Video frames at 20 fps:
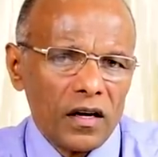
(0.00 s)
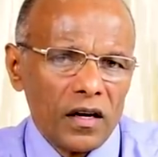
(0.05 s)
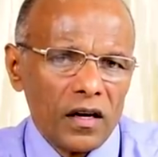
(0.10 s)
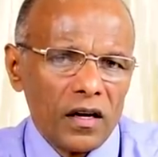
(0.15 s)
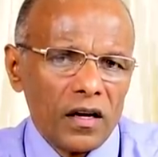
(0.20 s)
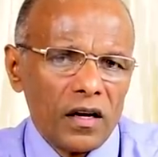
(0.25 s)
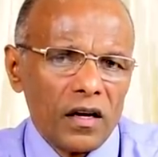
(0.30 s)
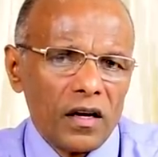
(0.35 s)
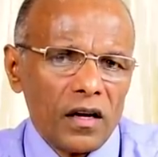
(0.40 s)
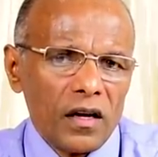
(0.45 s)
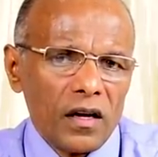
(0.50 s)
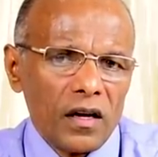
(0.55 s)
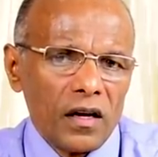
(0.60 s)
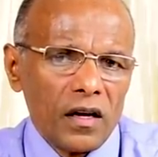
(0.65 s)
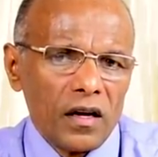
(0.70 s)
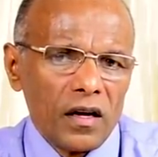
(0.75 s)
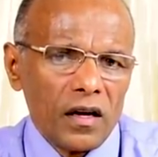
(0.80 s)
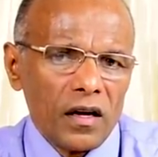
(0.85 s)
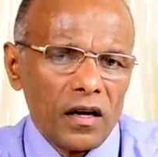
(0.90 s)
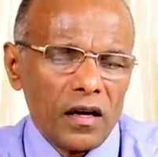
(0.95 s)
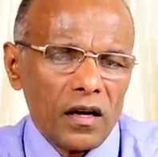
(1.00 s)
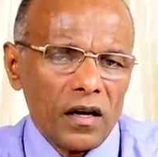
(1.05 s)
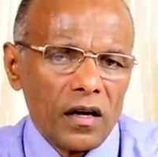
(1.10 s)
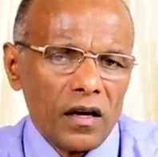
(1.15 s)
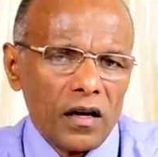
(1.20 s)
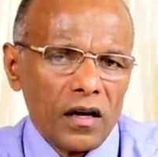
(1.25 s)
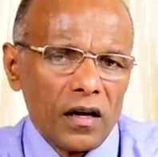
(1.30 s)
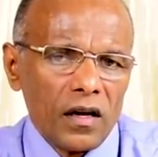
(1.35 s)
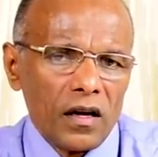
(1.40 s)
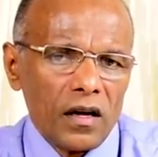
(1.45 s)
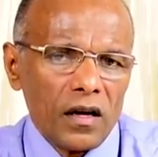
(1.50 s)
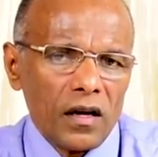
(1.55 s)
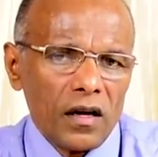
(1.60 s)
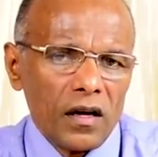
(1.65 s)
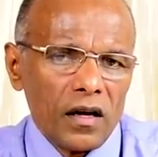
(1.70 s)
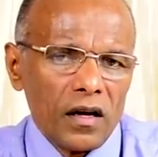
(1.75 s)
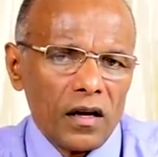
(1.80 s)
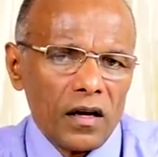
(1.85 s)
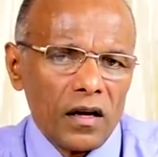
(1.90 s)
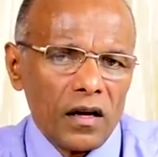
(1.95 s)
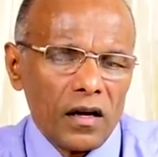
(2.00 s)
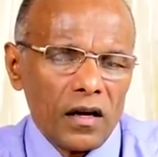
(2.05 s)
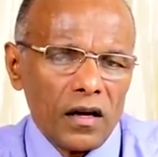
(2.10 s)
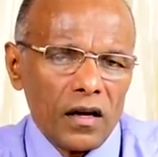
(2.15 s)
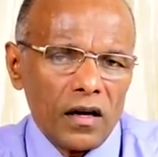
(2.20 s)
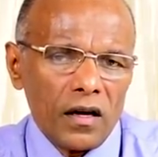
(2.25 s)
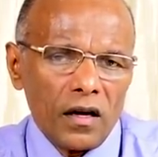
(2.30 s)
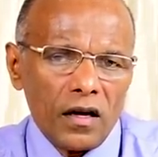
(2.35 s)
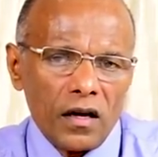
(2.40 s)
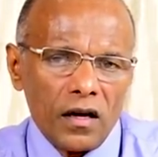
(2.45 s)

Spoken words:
(silence)